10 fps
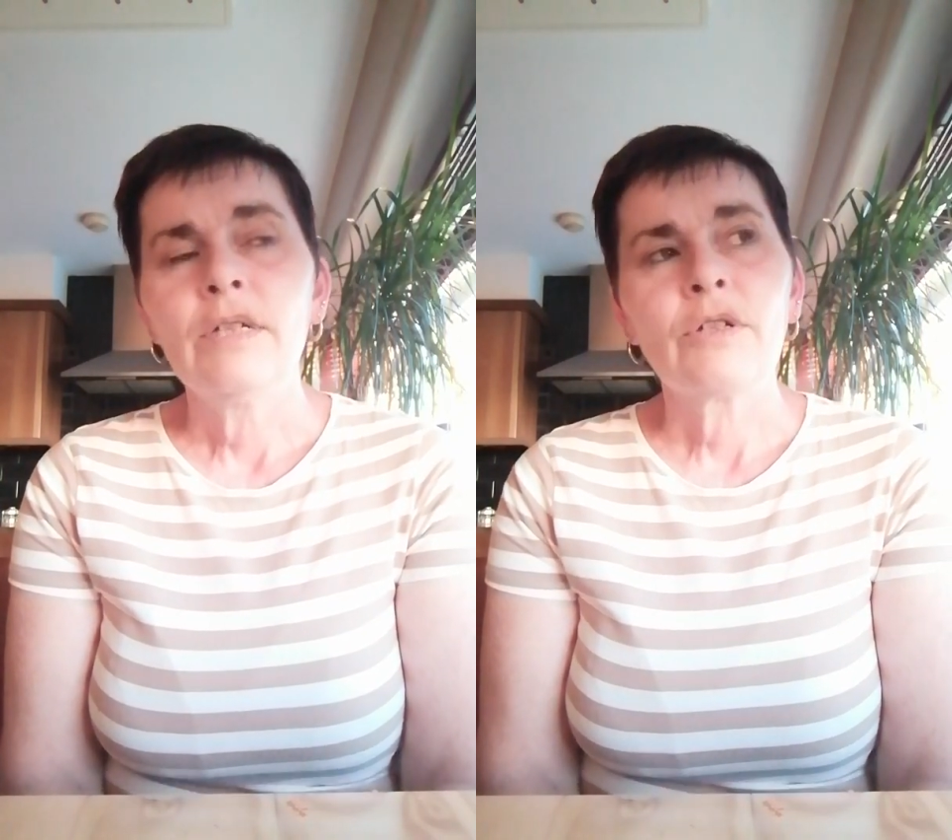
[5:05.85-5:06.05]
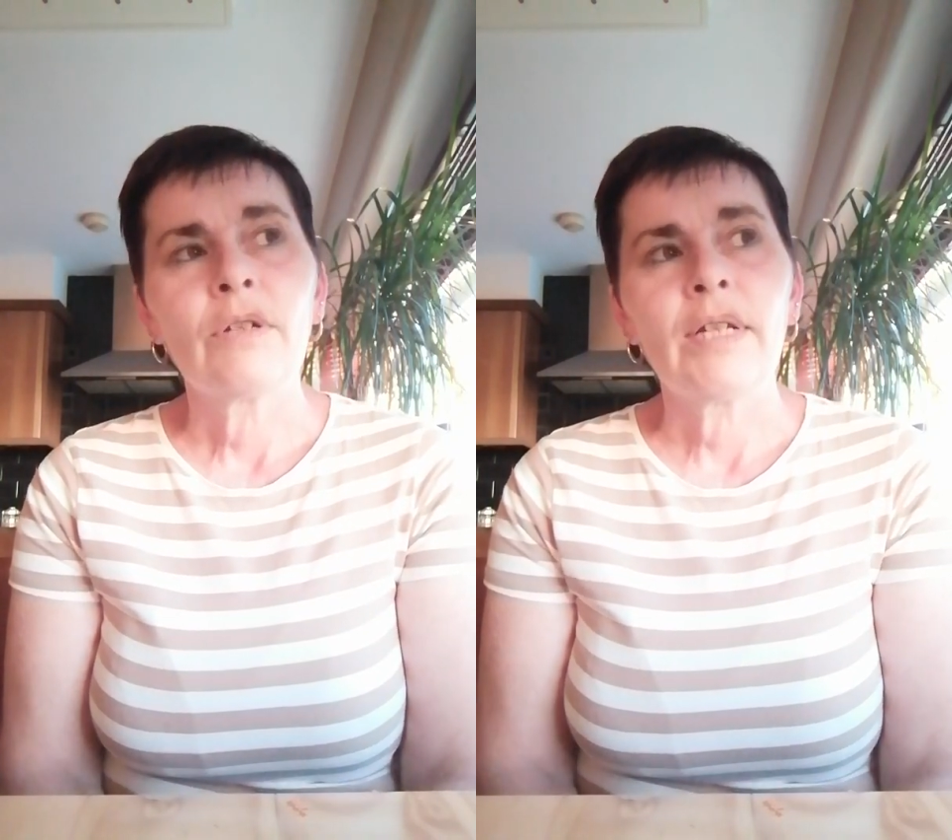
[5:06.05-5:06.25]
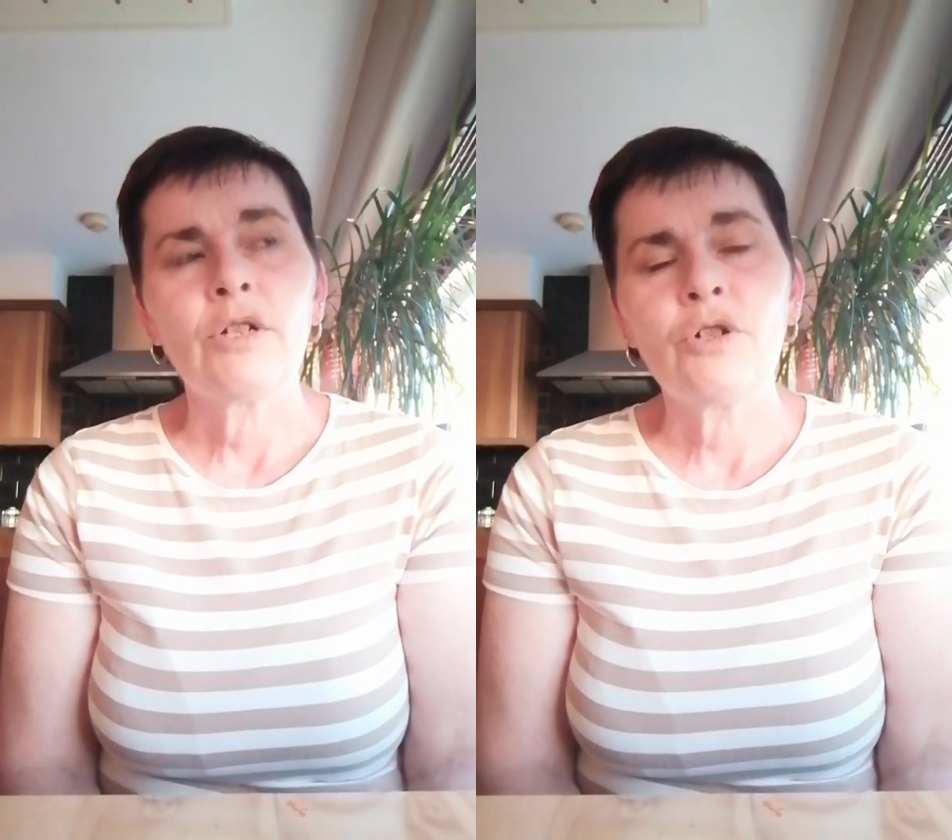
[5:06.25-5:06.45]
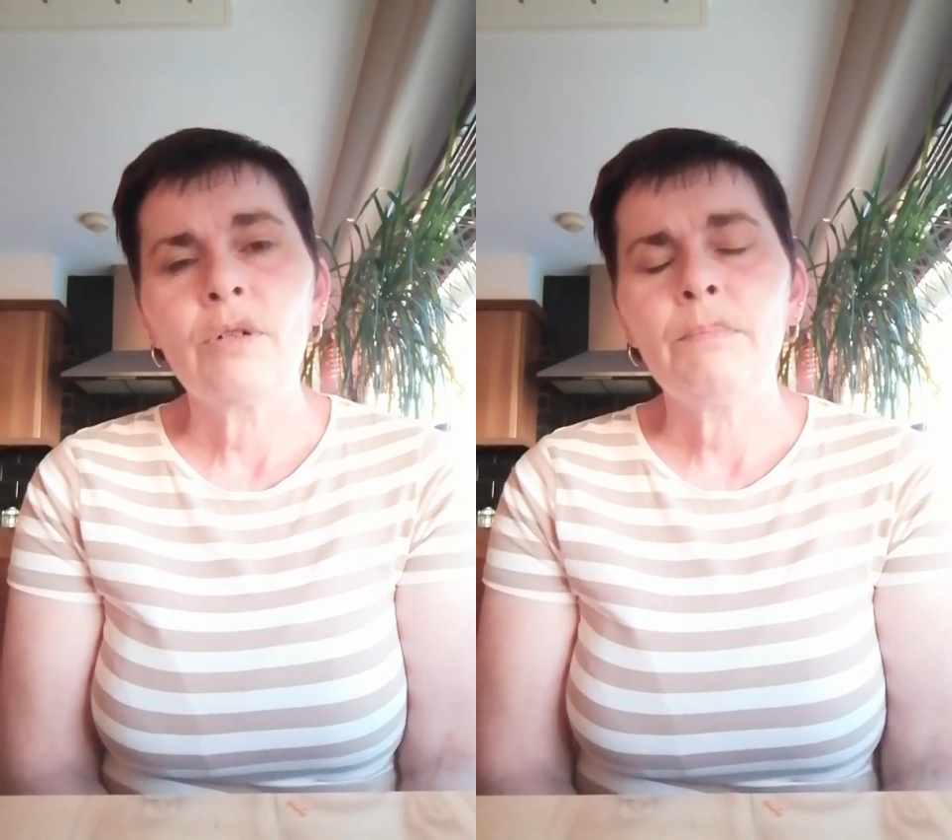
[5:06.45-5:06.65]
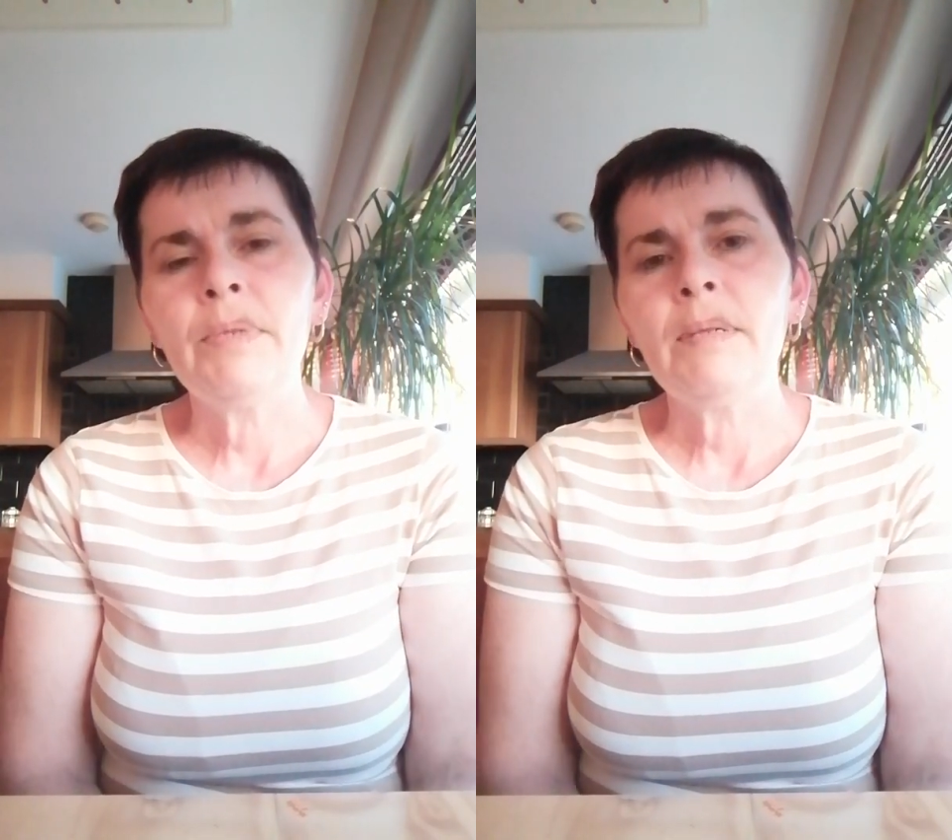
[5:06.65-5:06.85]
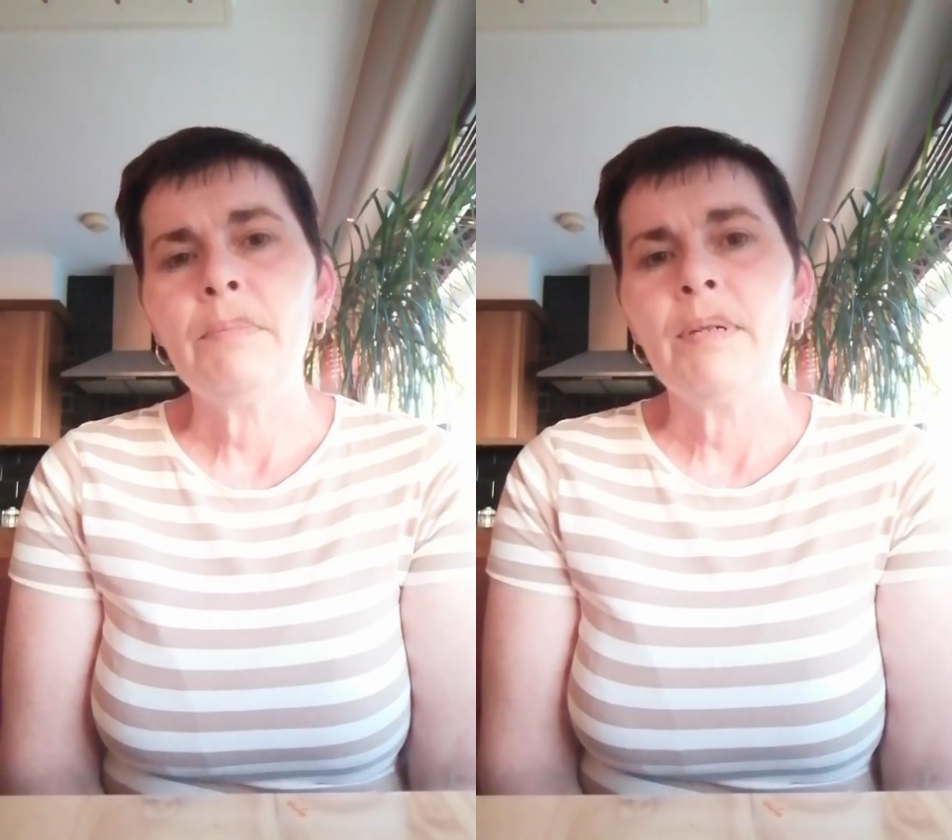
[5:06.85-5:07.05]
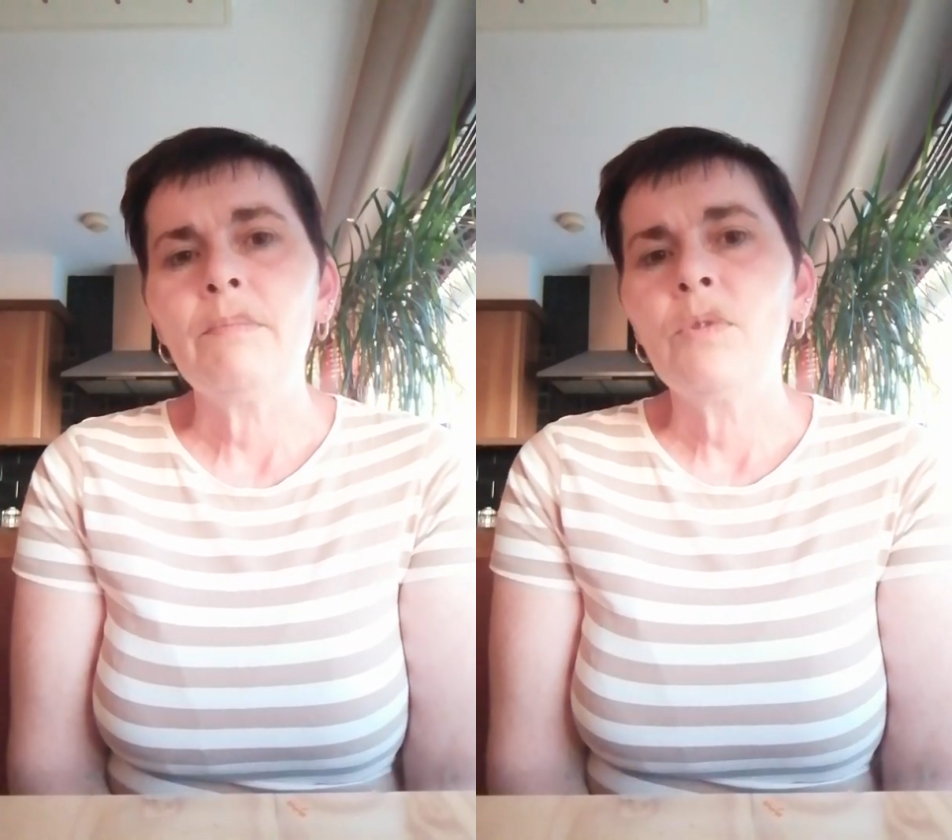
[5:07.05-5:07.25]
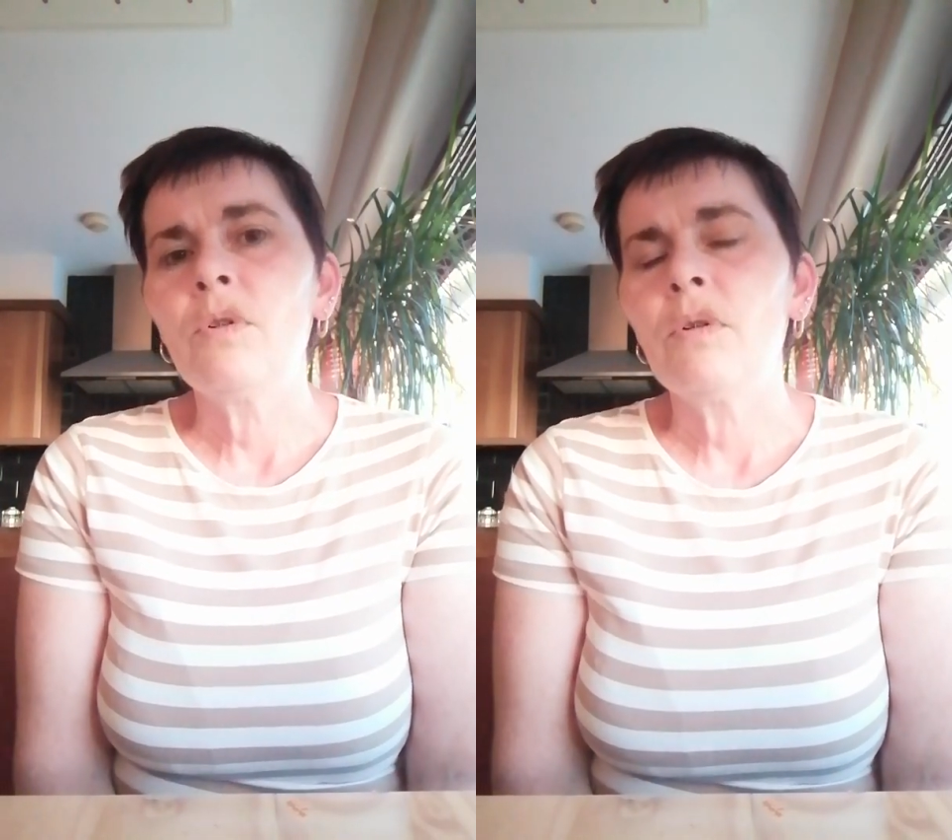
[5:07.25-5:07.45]
So there should be a
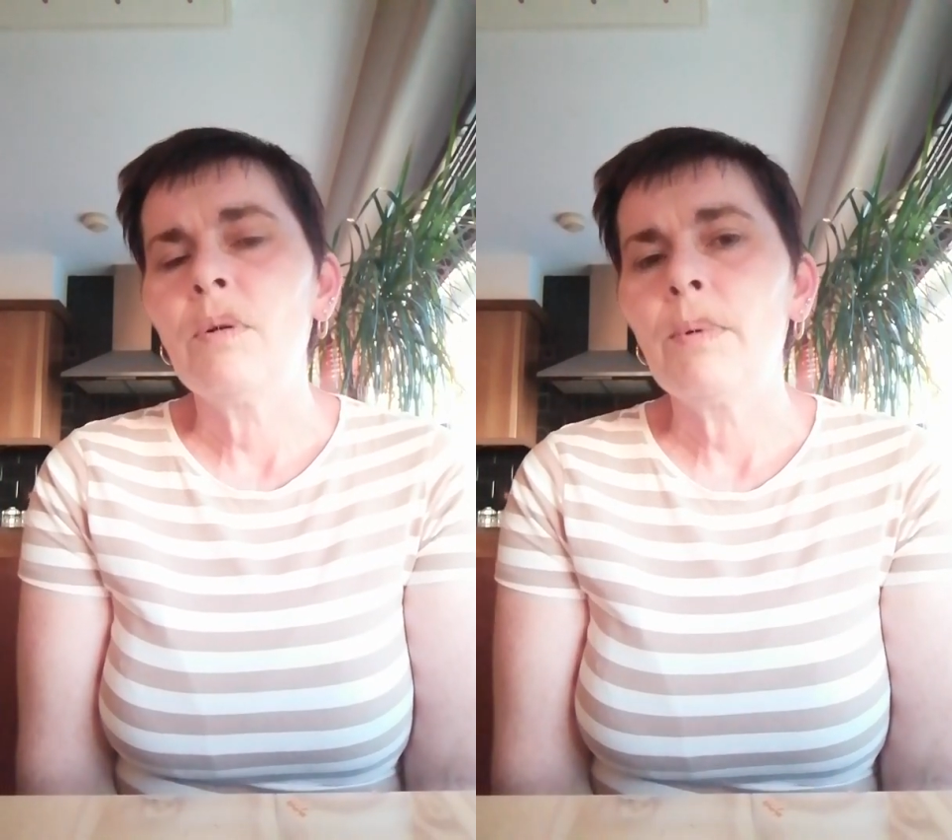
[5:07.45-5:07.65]
bit more